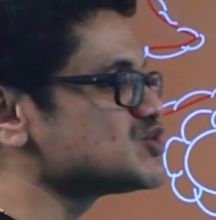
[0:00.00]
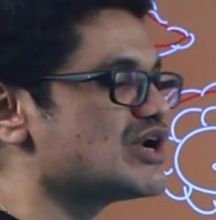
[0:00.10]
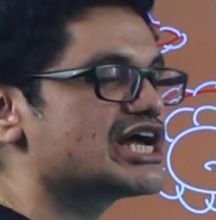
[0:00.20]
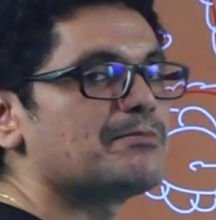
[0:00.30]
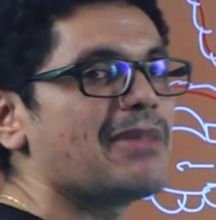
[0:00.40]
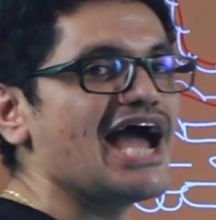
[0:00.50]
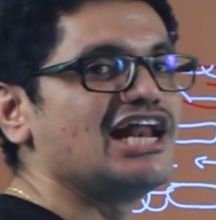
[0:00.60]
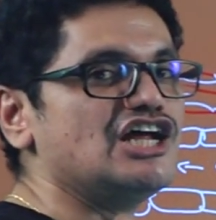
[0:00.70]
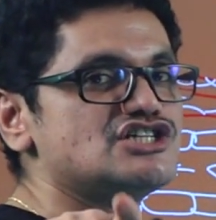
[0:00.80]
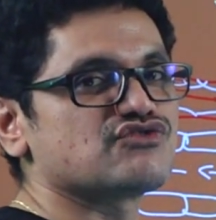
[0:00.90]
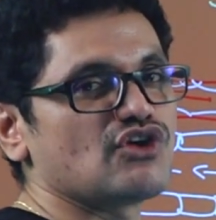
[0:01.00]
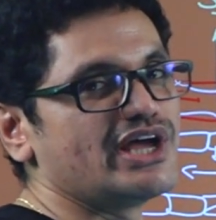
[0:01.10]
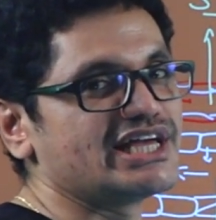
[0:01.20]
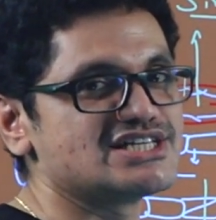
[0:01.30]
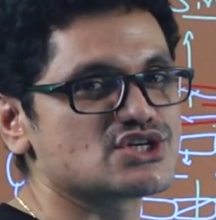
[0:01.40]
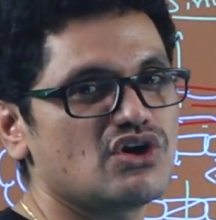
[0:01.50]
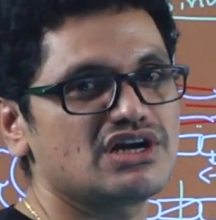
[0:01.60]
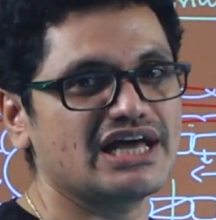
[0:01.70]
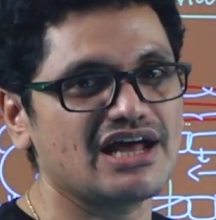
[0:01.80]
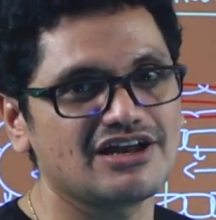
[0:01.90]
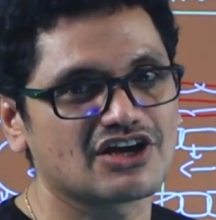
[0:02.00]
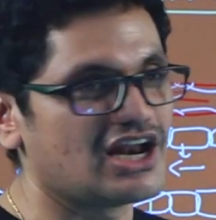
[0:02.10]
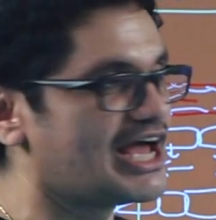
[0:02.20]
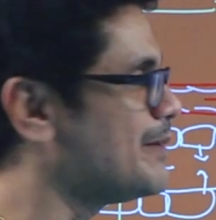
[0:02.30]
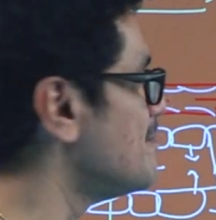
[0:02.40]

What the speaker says: where bile is flowing is called canaliculi,